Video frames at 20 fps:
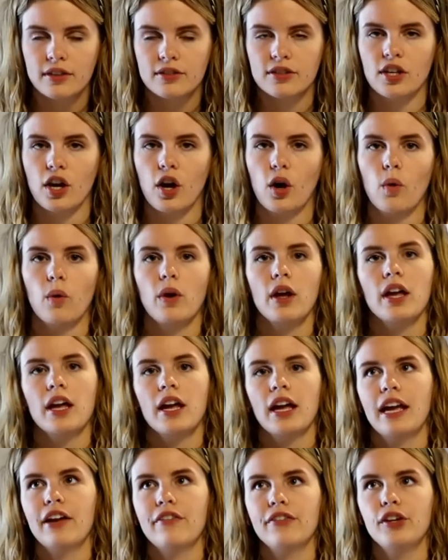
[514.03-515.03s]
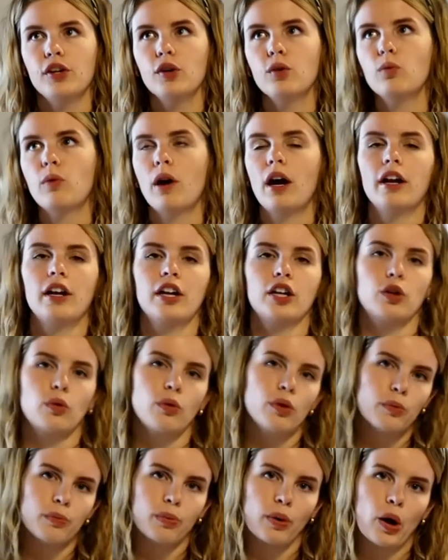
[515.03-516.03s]
So if you run a
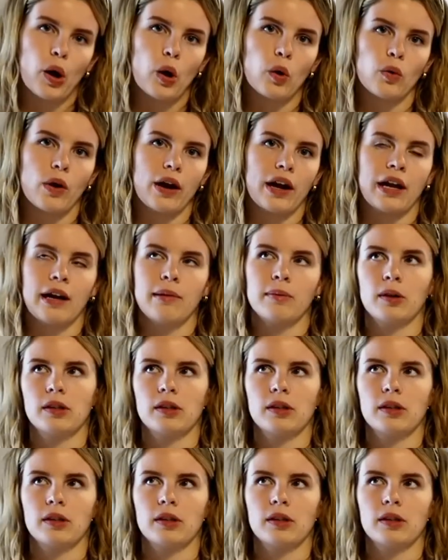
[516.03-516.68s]
group program,